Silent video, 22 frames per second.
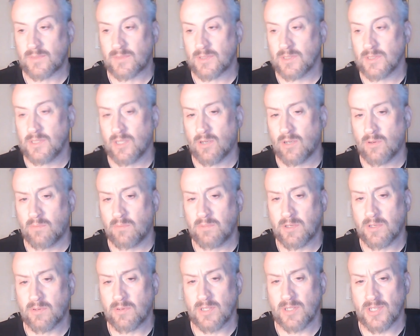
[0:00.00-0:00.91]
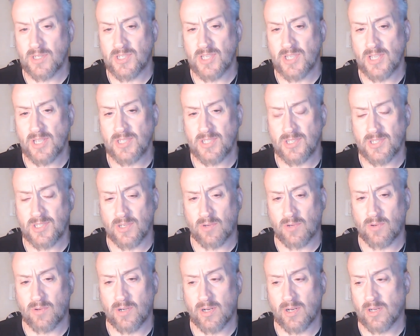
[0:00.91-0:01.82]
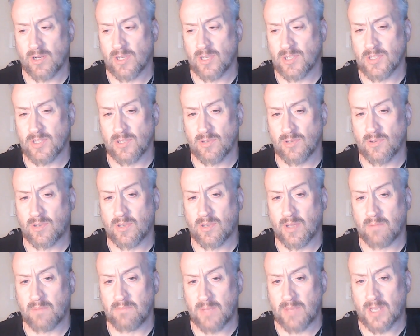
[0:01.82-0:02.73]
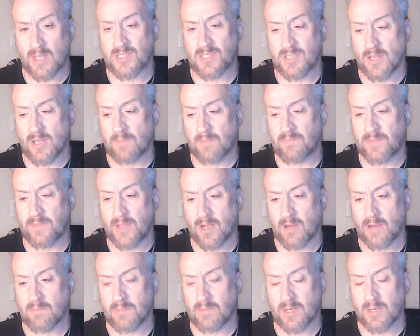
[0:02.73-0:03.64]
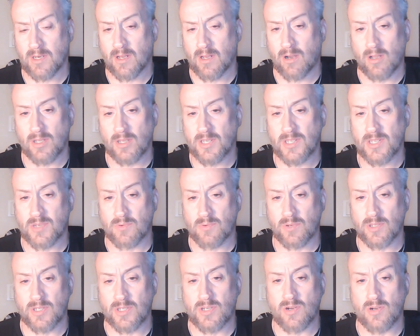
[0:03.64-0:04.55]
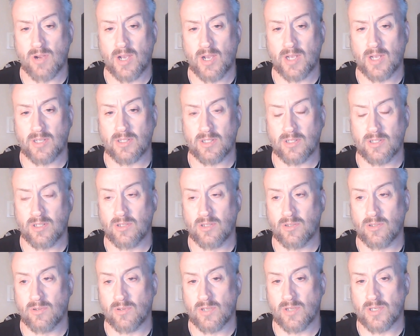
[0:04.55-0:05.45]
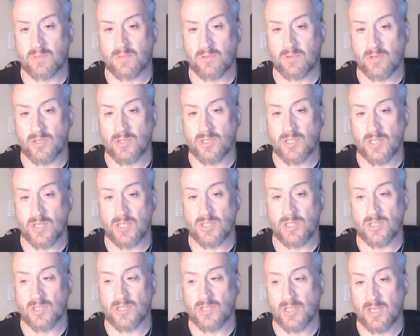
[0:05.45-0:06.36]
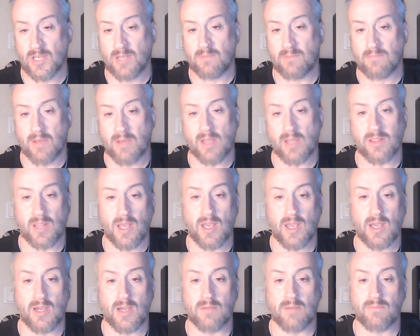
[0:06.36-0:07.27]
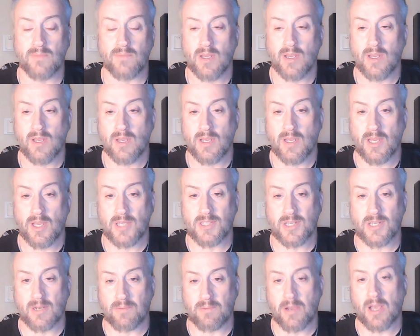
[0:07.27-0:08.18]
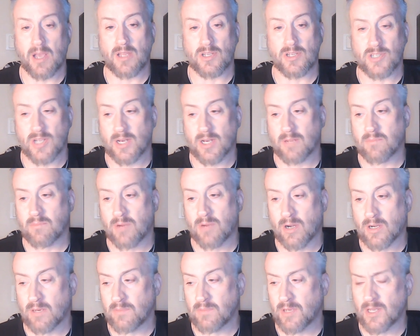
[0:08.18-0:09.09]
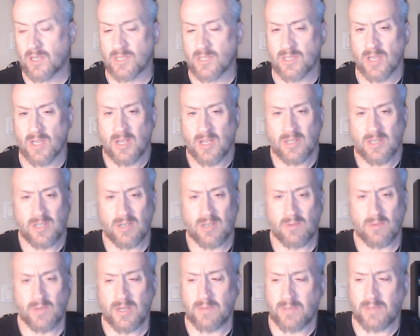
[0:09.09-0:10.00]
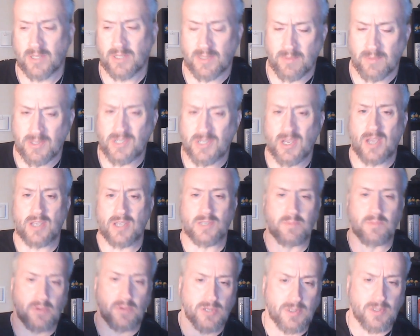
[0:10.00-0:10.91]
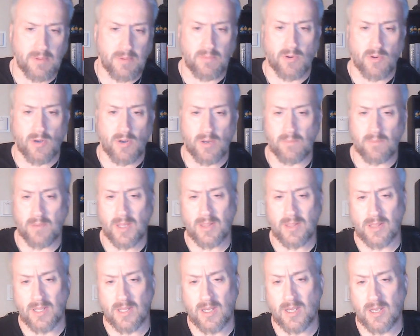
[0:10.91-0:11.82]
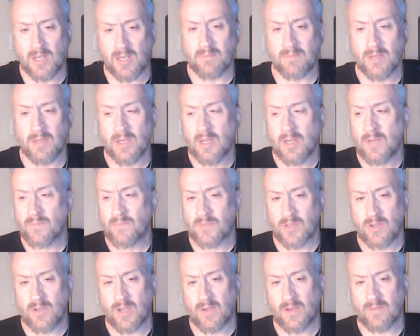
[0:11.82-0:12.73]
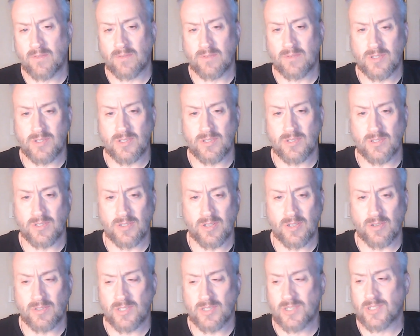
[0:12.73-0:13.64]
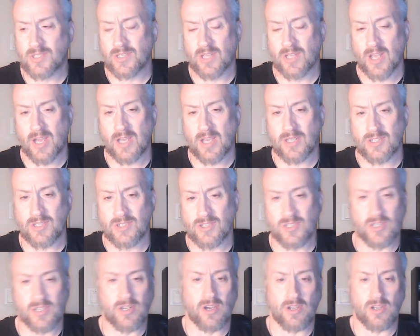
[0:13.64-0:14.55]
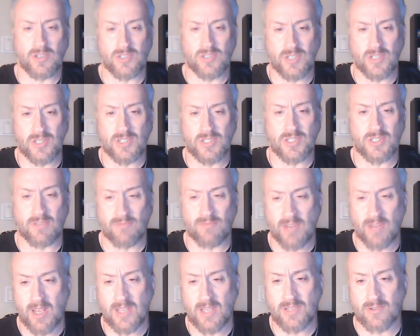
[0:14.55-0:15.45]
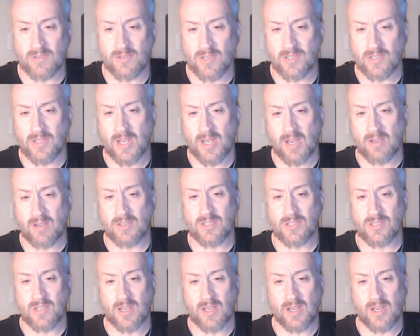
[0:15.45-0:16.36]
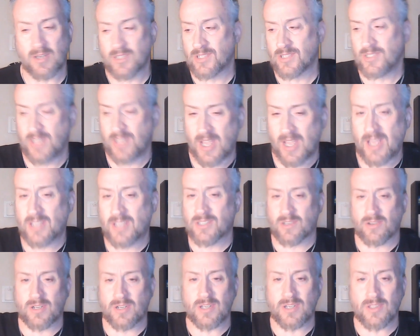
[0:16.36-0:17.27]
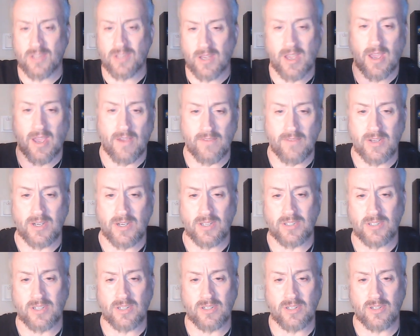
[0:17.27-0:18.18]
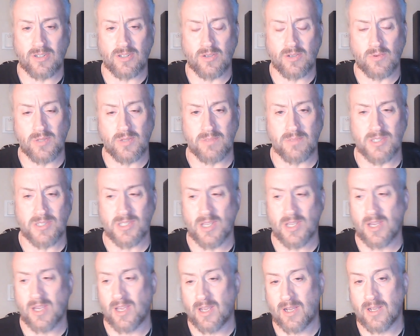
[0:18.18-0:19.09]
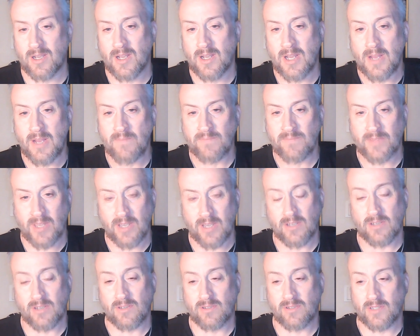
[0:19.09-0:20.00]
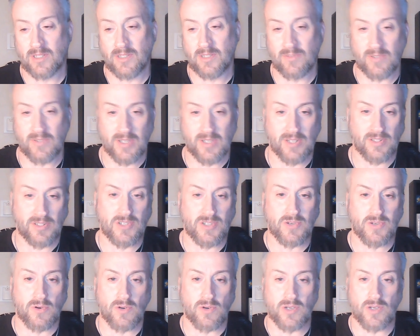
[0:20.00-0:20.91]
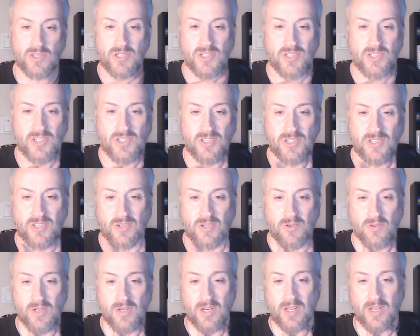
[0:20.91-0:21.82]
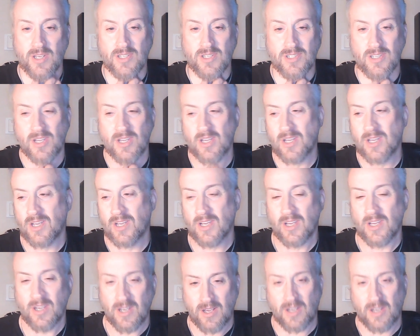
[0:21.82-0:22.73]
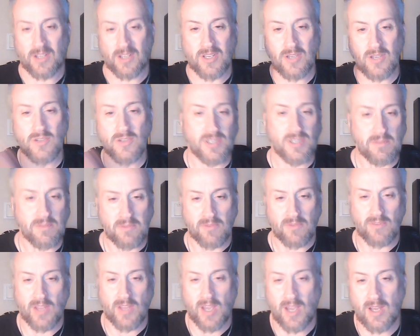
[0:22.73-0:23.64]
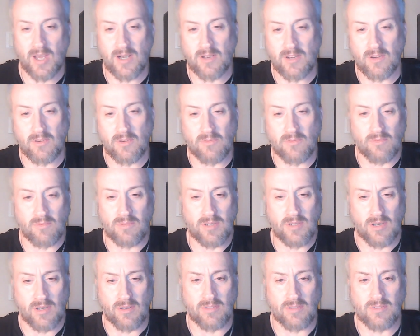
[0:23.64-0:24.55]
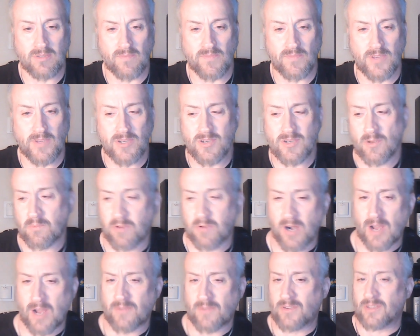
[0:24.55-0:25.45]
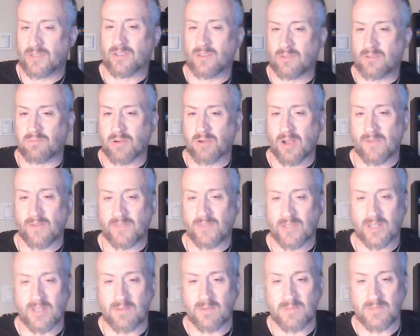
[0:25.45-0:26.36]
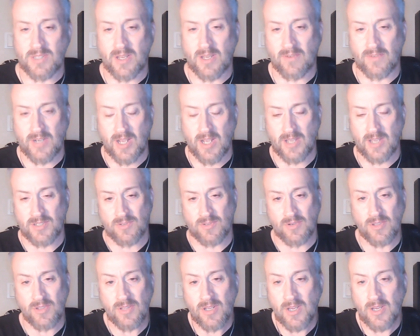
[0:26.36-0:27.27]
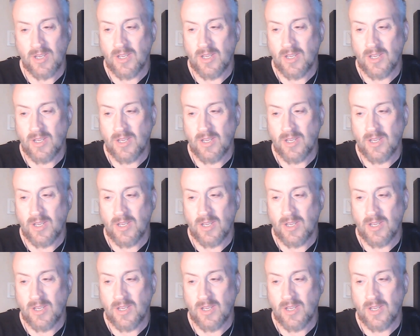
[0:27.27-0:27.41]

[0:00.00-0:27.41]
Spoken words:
you know, between the census and Quirinius, Luke messed up there, but all he's really trying to do is put Jesus in Bethlehem. It's an apologetic marker because, no, wait a minute, the Messiah is supposed to be born in Bethlehem. You have, you know, this guy is called Jesus of Nazareth. How does Nazareth have anything to do with the Messiah? Hell, even in the story, Jesus' critics accuse him of that. Oh, you know, there's no prophet that comes out of Nazareth.